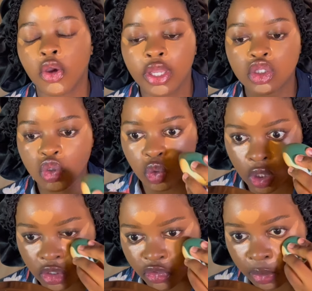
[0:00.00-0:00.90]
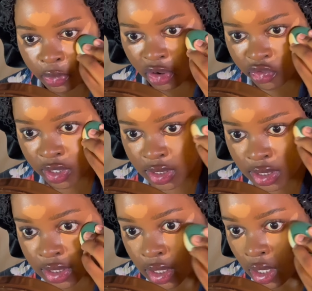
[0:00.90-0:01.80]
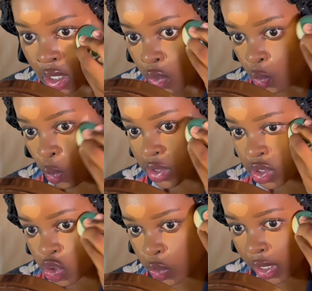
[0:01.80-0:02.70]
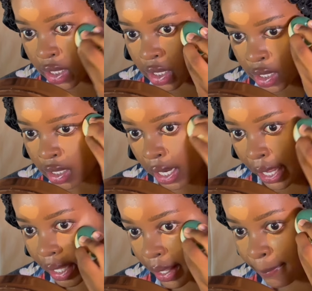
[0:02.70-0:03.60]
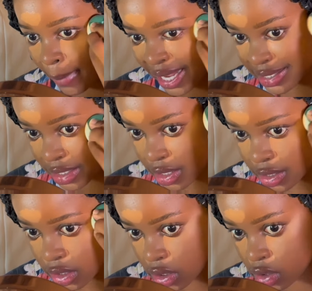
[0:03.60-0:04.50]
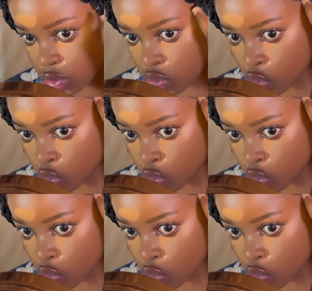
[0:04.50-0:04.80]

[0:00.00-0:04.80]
going to a different province wasn't really like a must, you